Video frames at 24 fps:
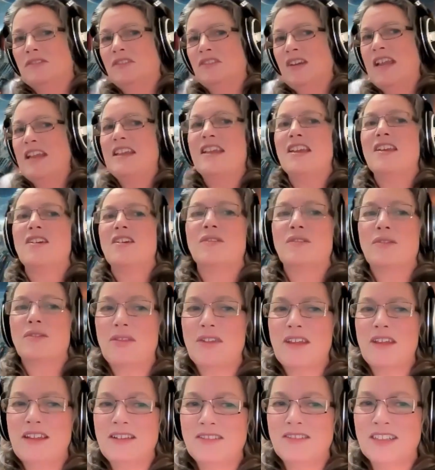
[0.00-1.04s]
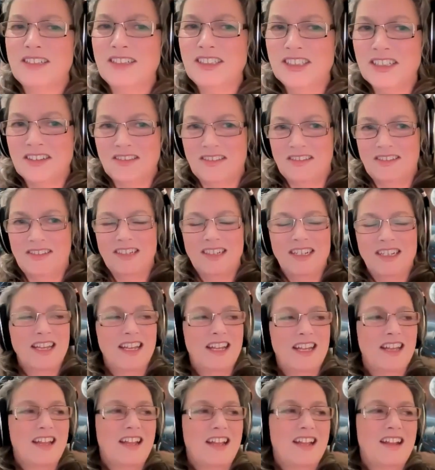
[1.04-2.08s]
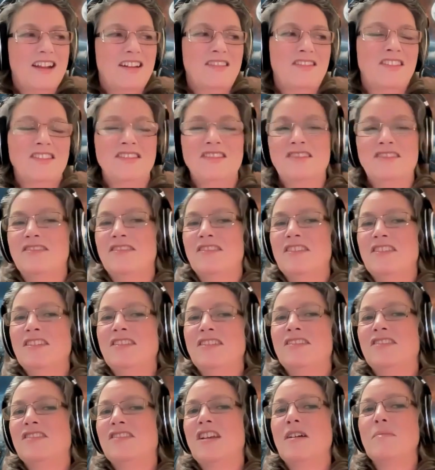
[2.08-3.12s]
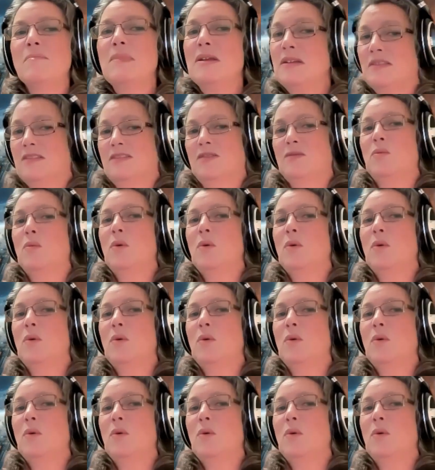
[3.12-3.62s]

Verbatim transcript: taking on things in just the the dumbest